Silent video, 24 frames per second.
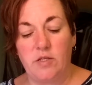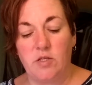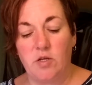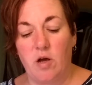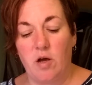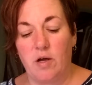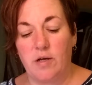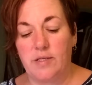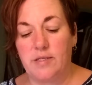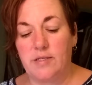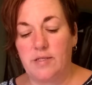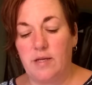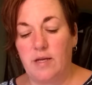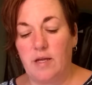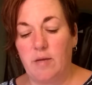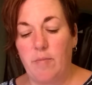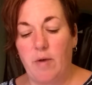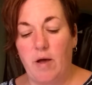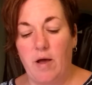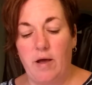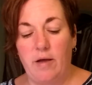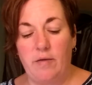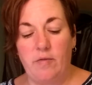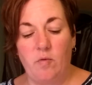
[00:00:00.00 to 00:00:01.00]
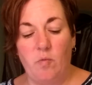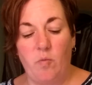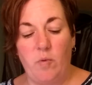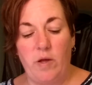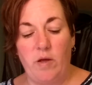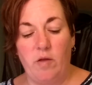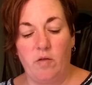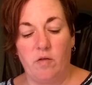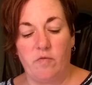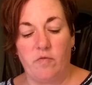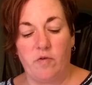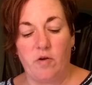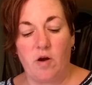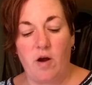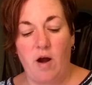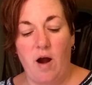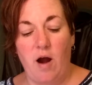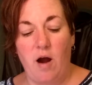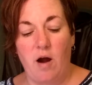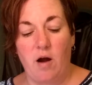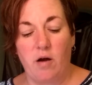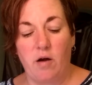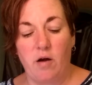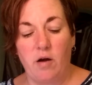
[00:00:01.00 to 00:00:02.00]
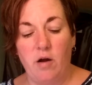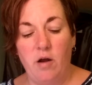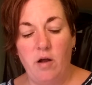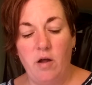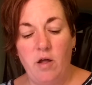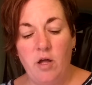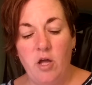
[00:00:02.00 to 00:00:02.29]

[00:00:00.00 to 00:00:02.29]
dog sitting behind the wheel of her car.